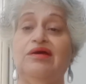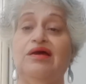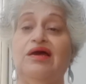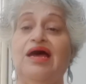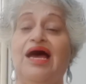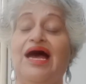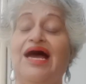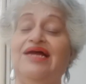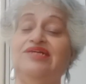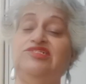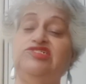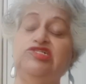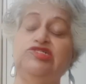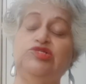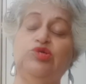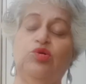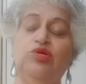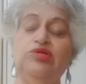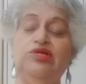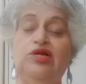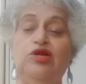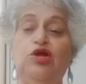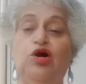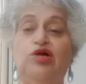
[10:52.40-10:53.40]
And she told
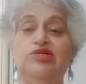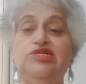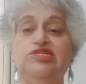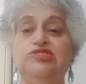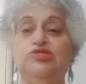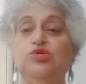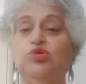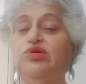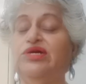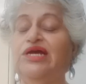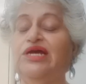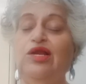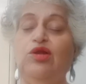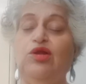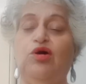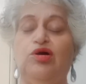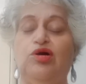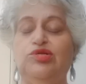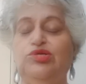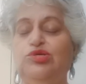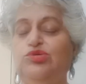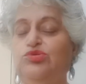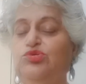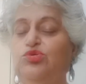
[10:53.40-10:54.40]
the Lord, "It's okay,
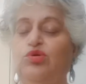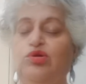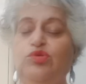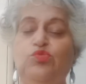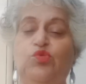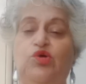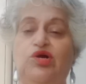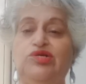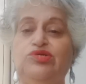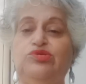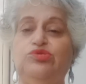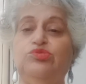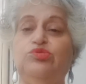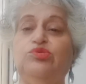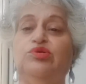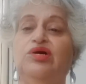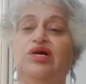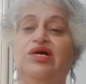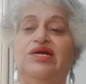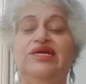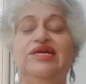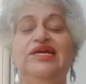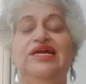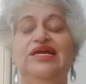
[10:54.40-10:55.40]
Lord, you don't want to
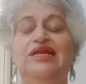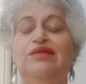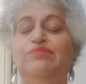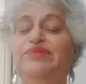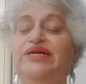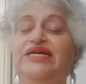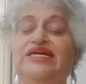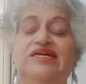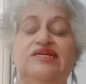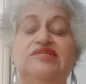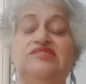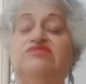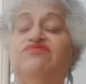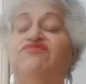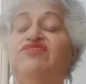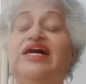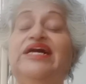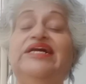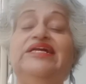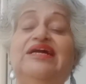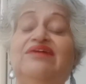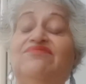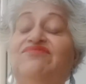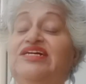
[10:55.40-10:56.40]
heal me. It's
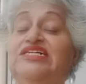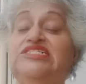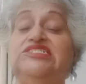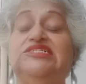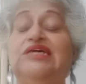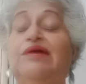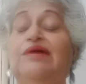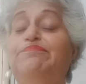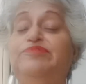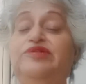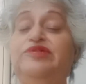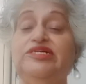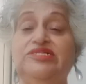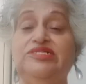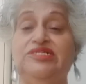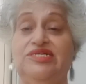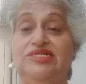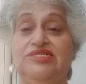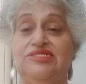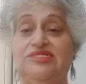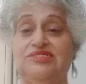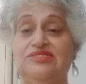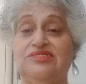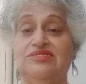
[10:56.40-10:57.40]
fine, I've accepted
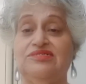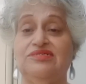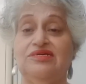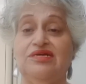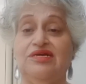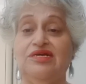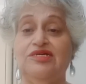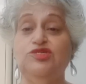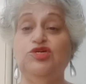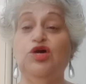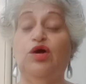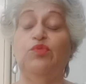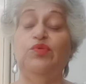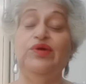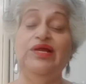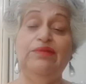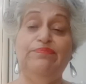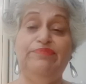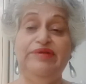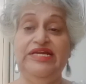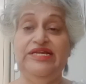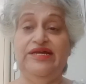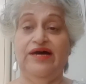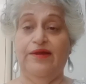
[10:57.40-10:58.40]
this. Your will
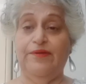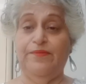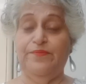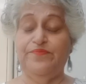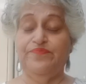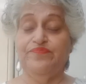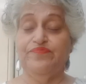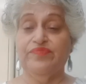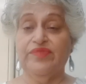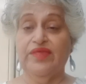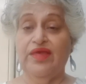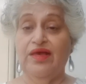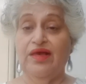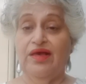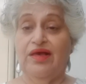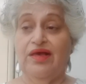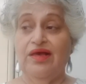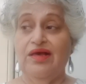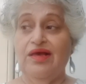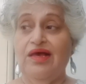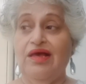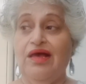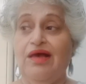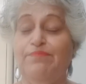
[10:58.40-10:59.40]
be done."
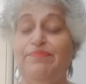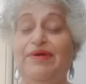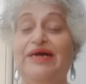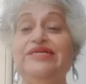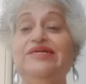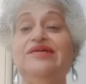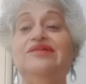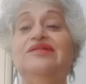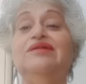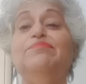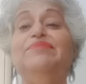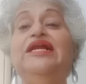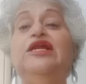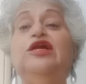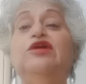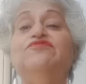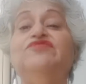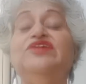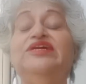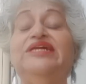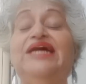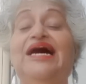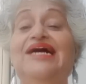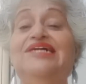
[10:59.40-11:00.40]
But in the middle of
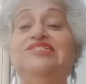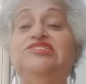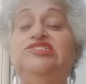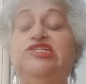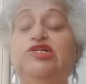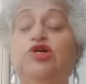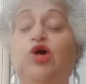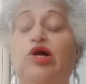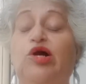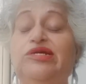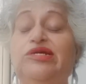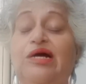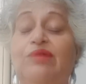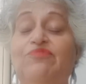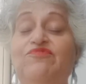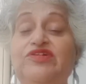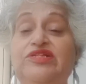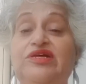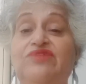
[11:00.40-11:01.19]
the night, she got up with a